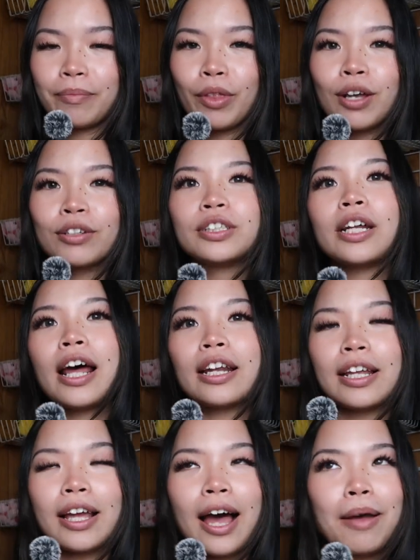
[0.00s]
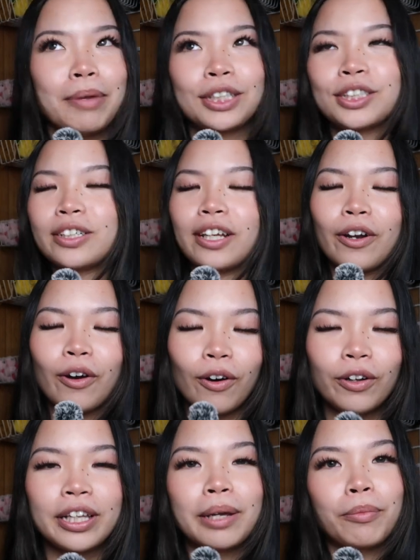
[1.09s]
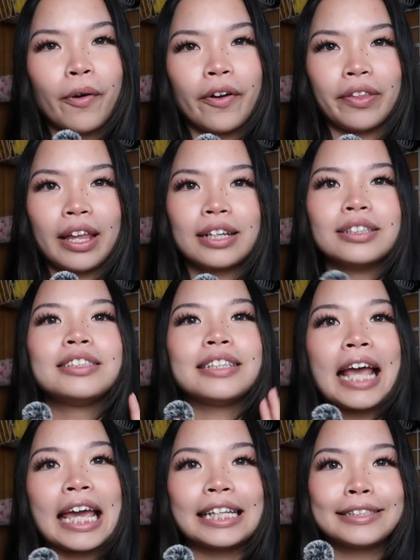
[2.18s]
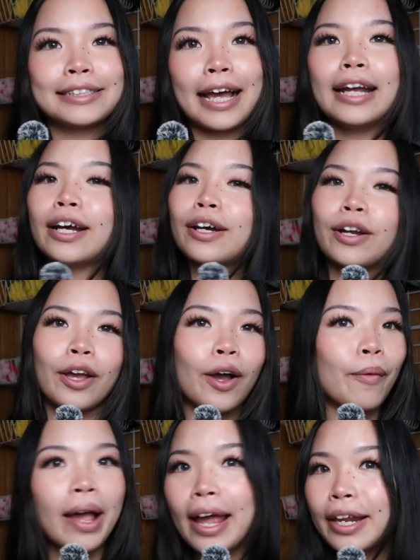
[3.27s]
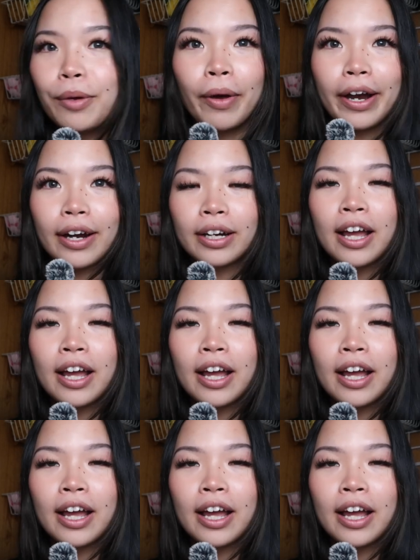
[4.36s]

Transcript: so that I make sure that all the important things stay inside and not gonna go anywhere.